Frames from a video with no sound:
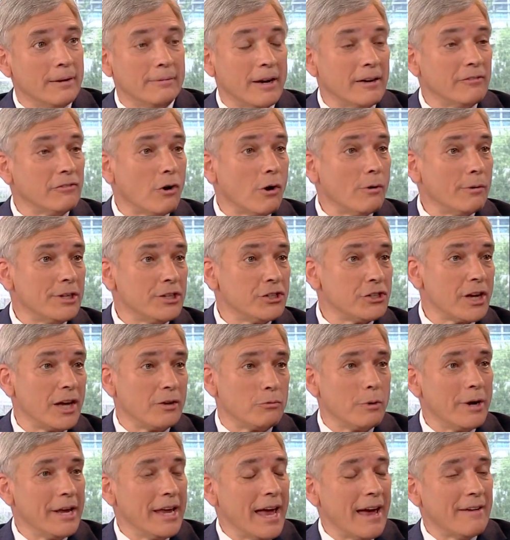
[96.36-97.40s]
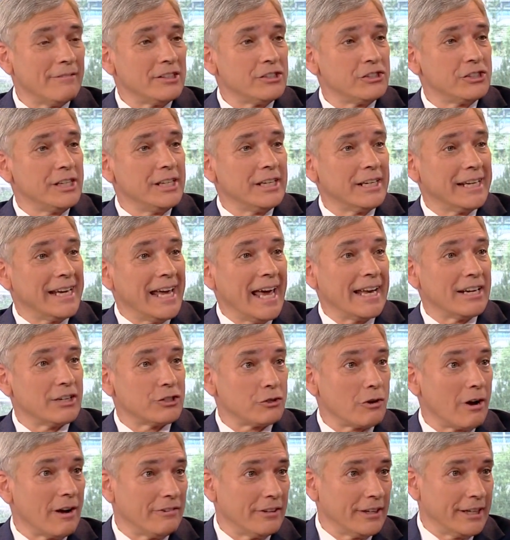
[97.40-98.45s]
I've always said we haven't seen a
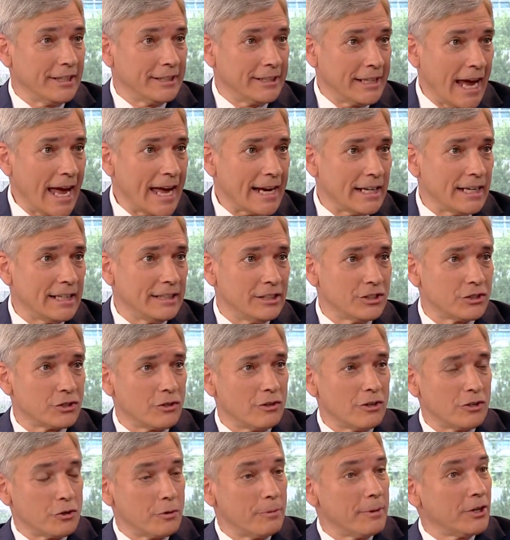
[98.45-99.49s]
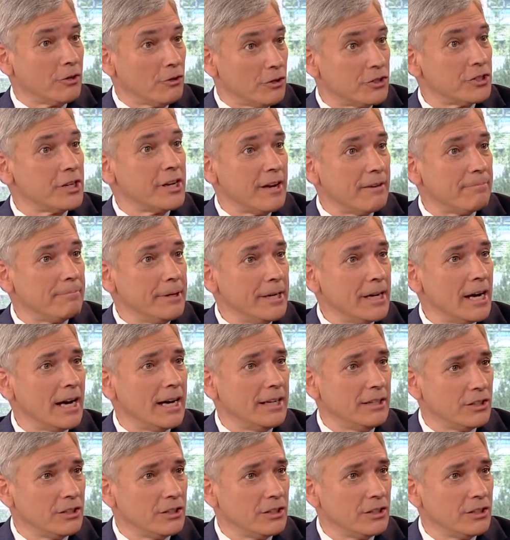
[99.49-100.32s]
catastrophic attack on this country because of the FBI,